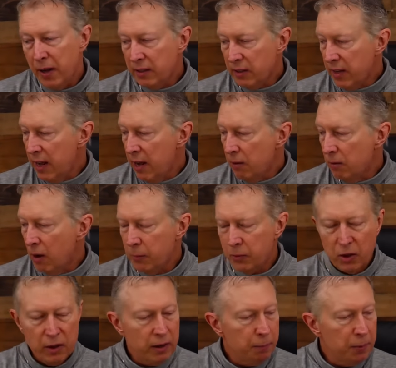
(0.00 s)

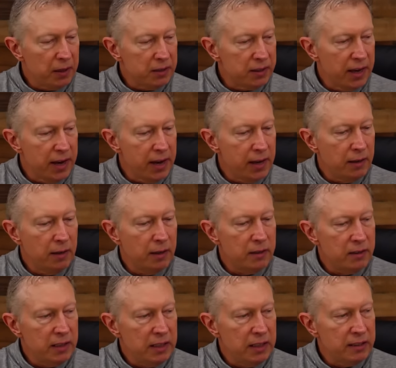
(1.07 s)
PET scan,
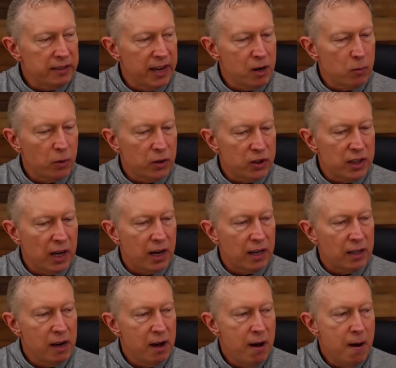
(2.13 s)
CT scan was
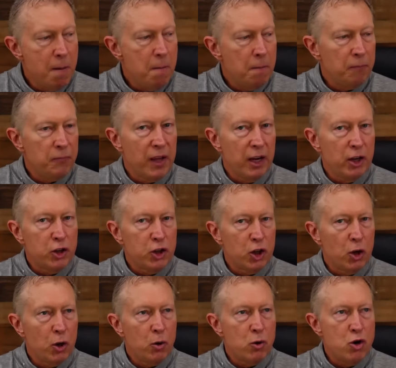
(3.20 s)
done. They
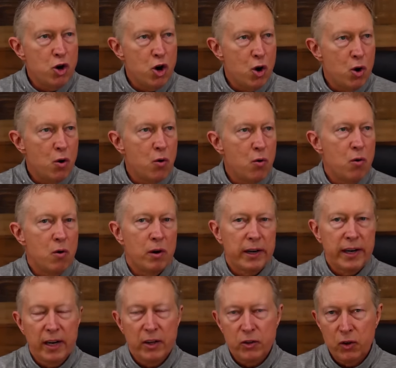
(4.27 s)
show no
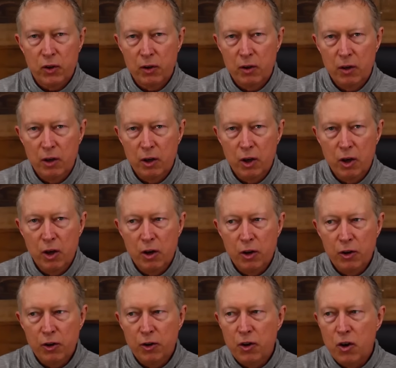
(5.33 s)
cancer,
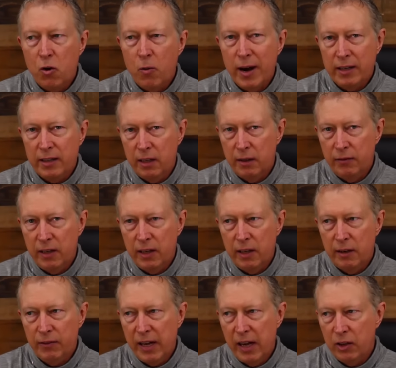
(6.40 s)
no
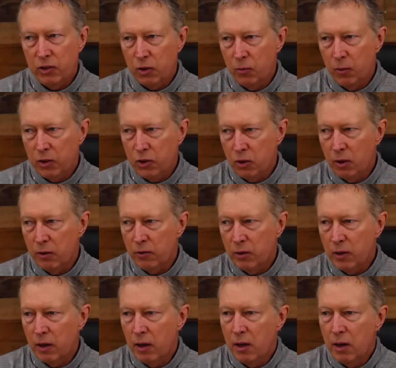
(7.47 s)
activity of cancer
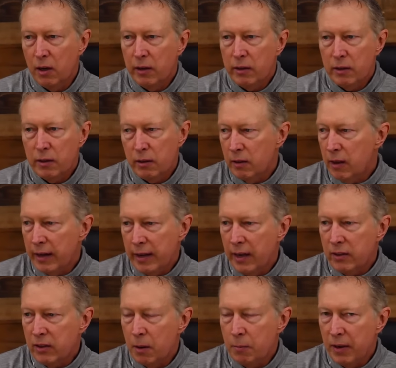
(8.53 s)
whatsoever. I
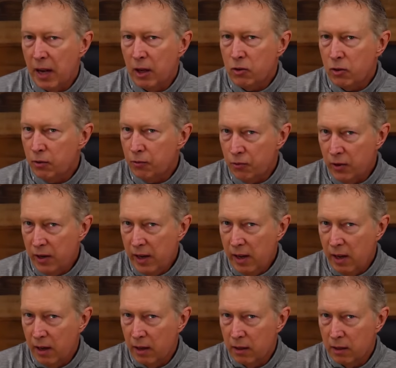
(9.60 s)
guess I'm cancer
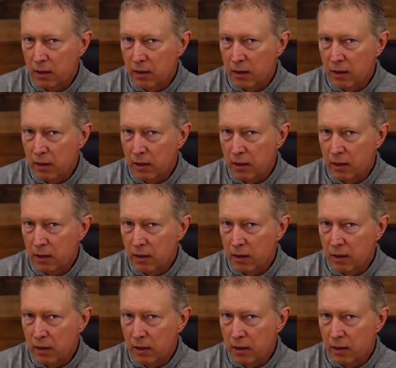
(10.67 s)
free.